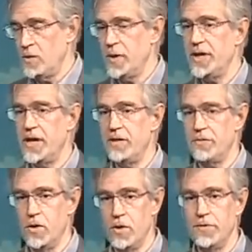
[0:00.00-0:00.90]
We
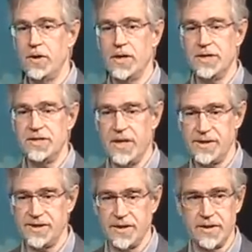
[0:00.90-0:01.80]
have over a
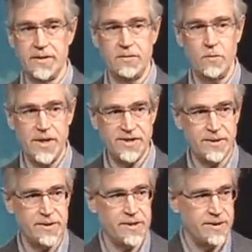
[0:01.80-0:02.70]
dozen
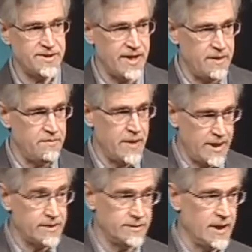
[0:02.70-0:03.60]
researchers and
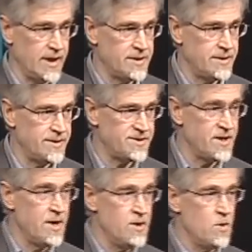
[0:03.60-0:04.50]
medical doctors
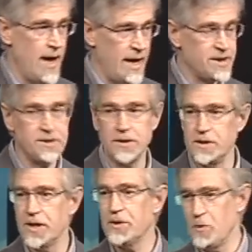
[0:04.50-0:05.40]
who actually
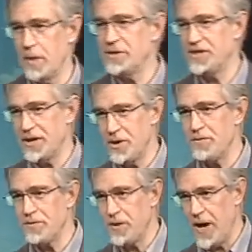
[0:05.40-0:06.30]
look the website
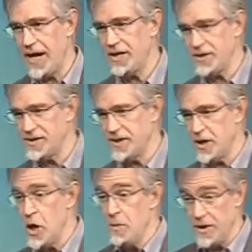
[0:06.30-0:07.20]
over for
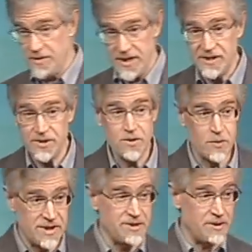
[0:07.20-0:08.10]
accuracy. But these are the
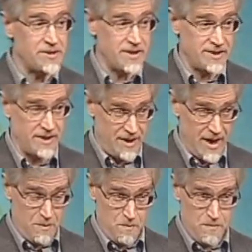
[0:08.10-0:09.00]
researchers
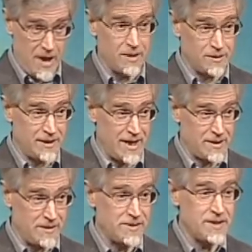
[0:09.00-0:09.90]
and medical
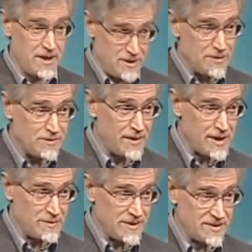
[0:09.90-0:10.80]
doctors that use
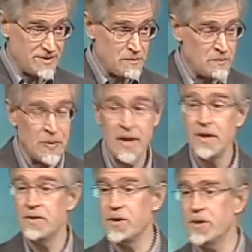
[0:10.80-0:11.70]
vitamins.
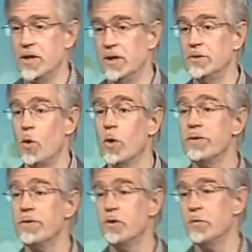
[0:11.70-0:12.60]
They're called
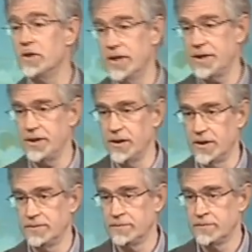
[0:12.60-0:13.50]
orthomolecular.